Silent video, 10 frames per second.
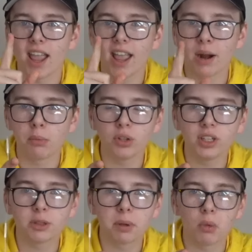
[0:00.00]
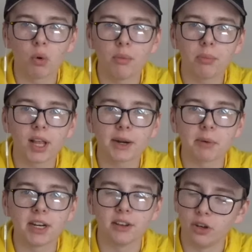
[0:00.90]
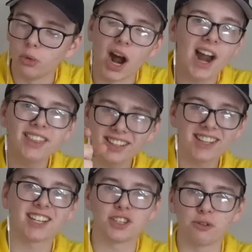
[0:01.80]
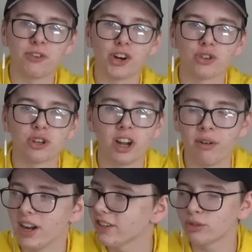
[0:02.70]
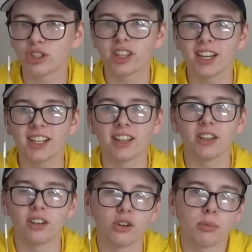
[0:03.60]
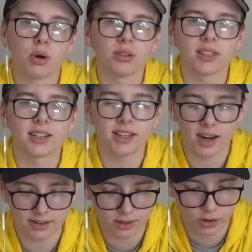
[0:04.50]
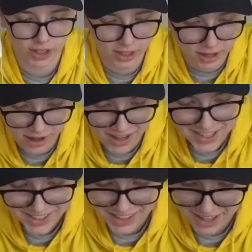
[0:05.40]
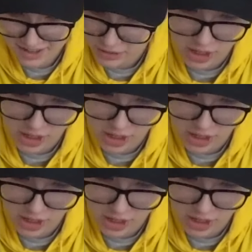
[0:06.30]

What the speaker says: and I'm only gonna spend 1 black mana to do it. I think that's a fair trade, right? Don't you think? And then your opponent's like, God darn it. So